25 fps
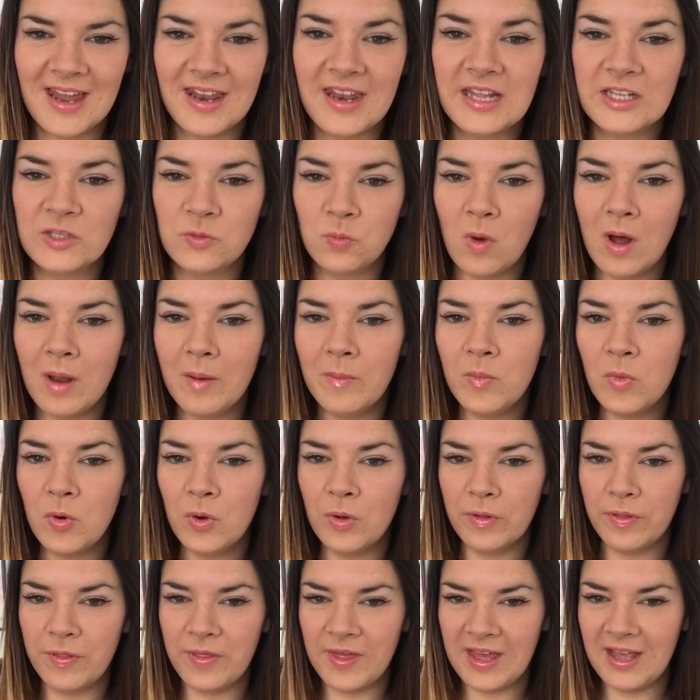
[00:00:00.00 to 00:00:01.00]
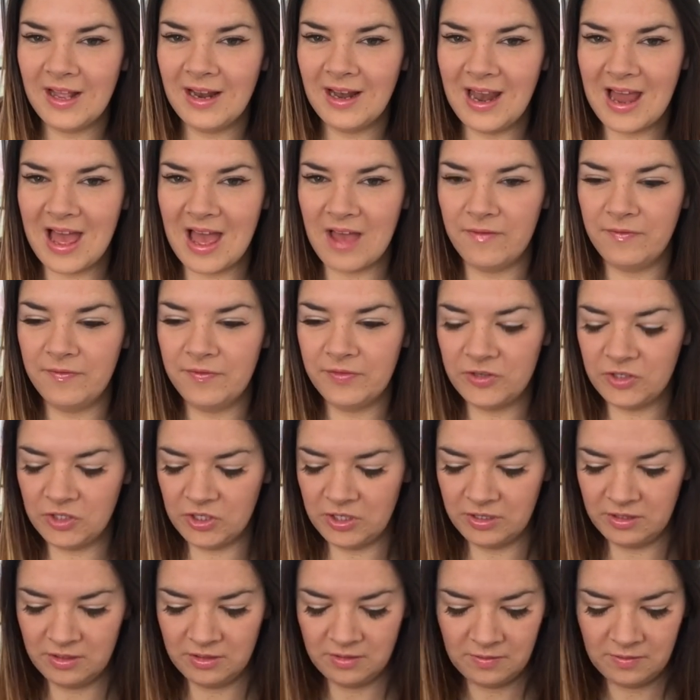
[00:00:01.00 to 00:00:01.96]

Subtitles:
And there's one more thing left.